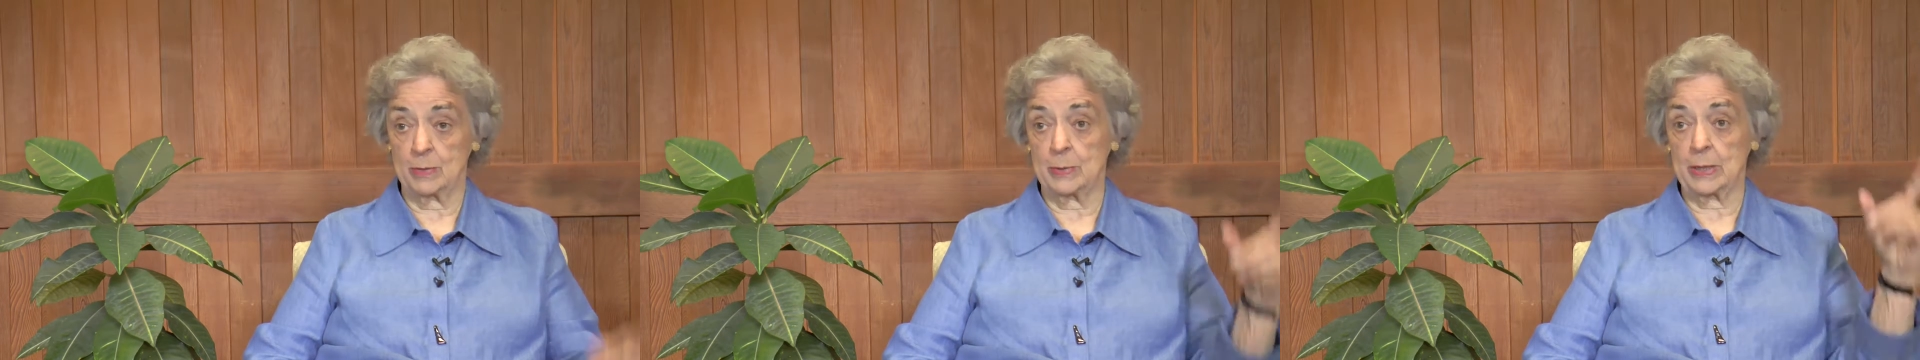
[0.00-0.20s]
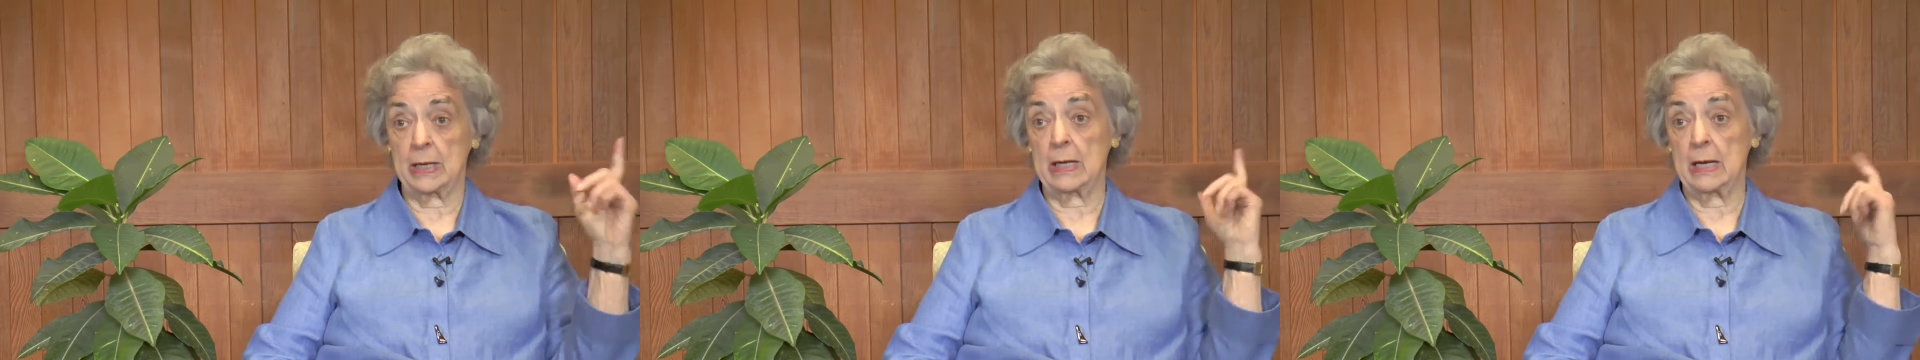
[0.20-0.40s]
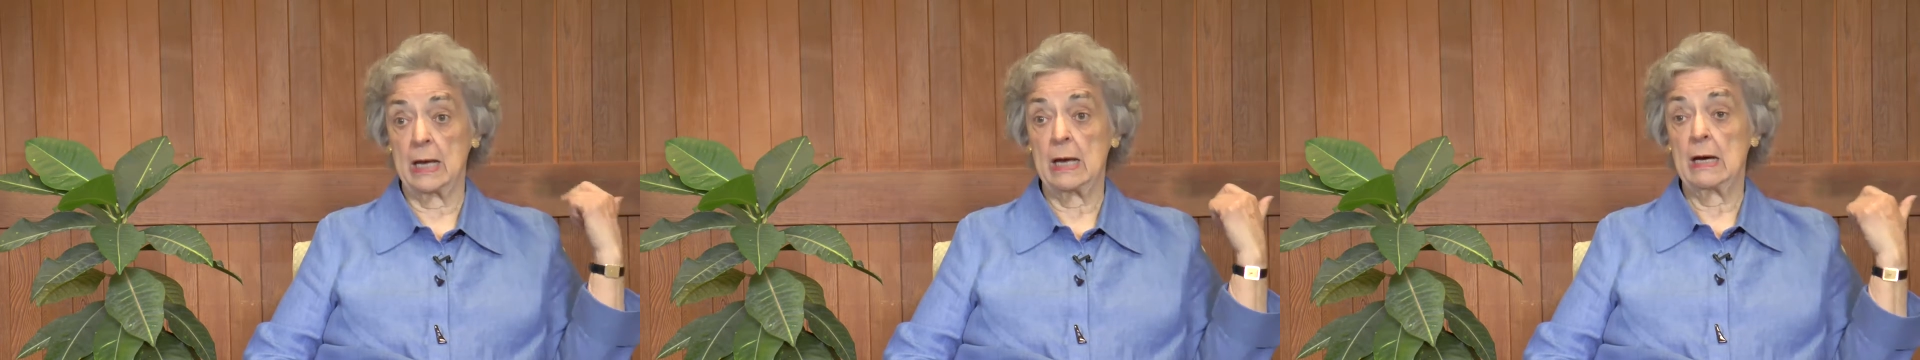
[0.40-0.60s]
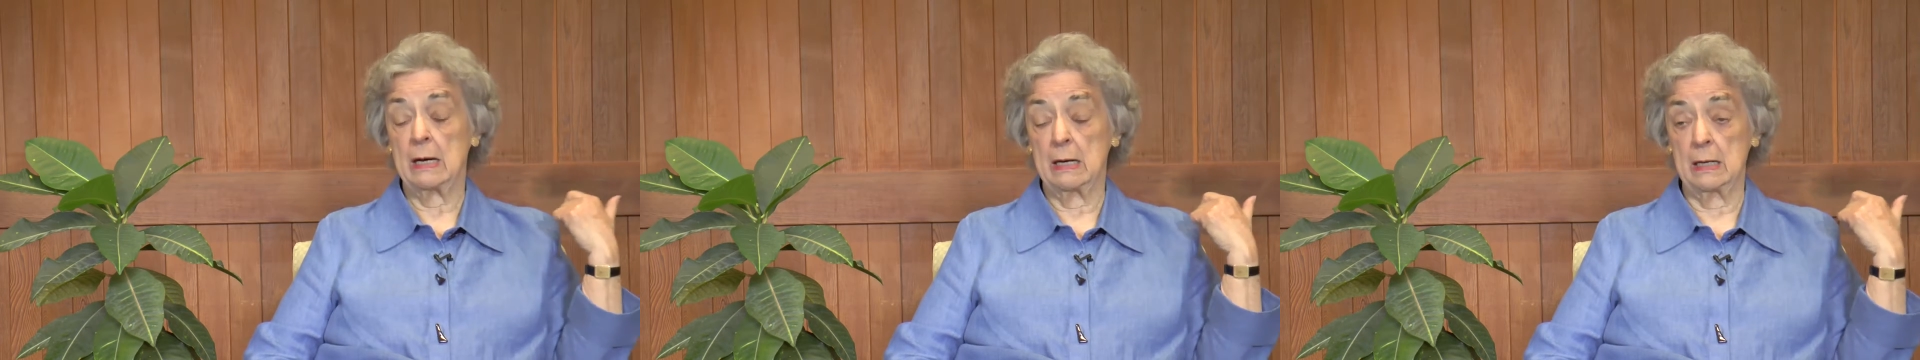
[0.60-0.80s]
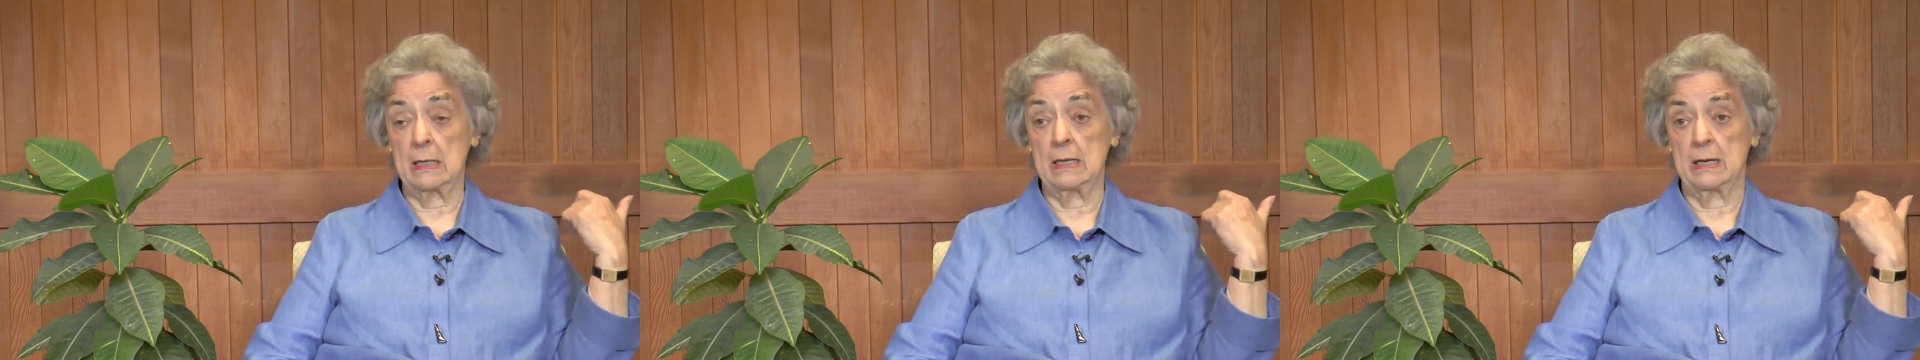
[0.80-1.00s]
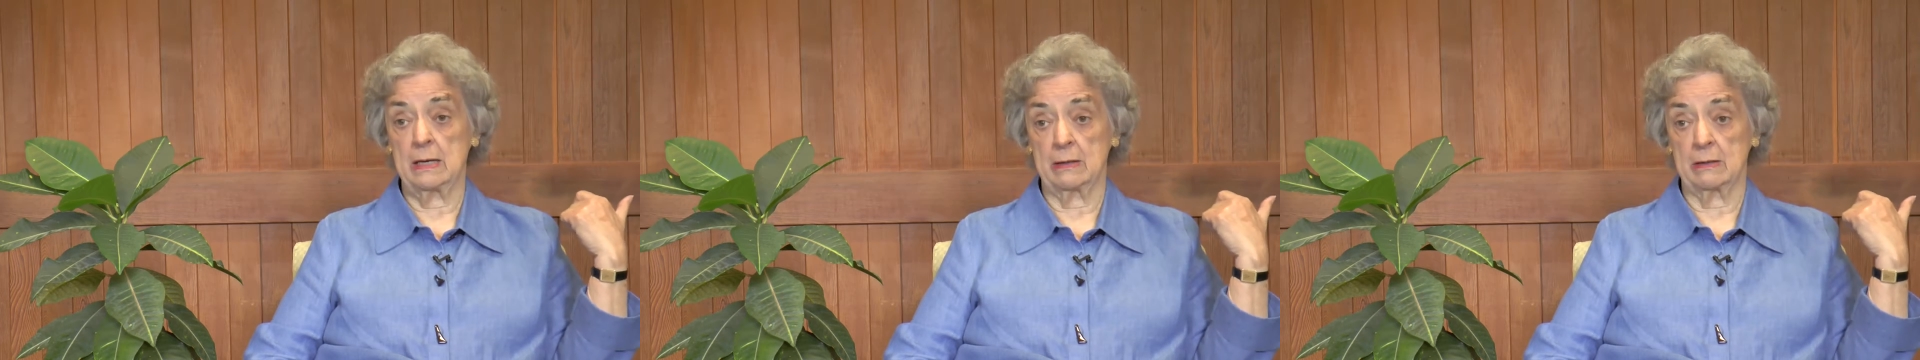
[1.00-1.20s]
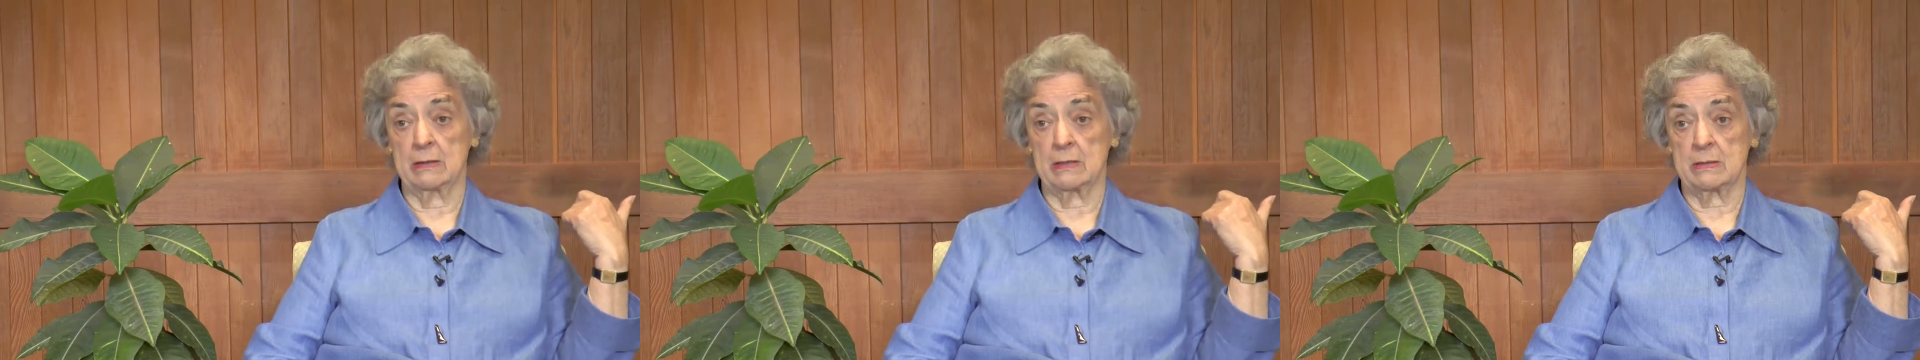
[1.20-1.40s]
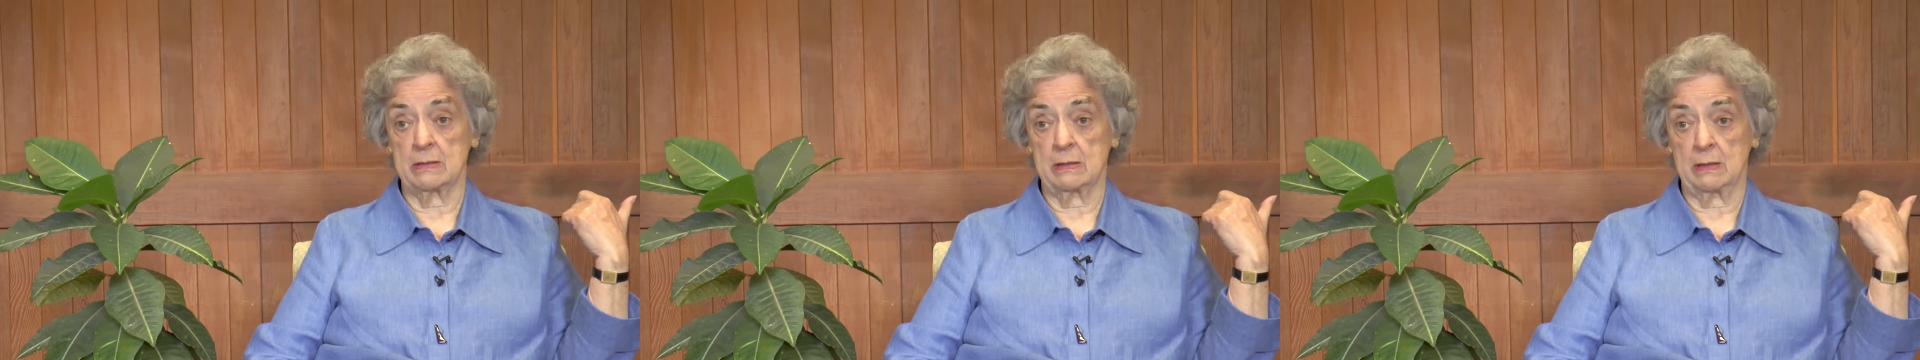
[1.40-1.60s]
but it hung here
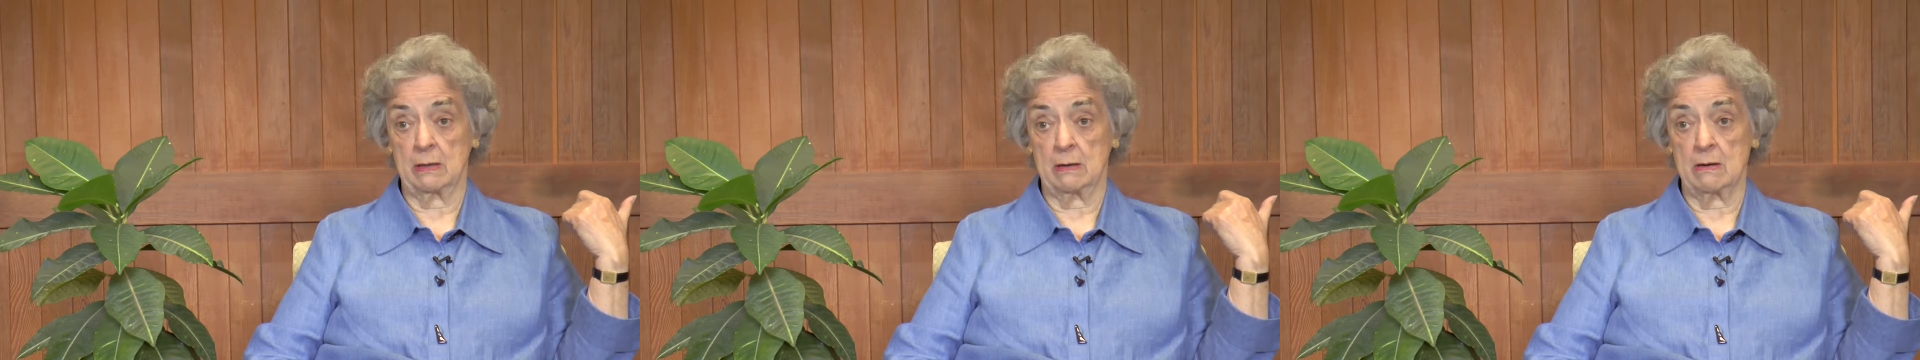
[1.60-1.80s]
in City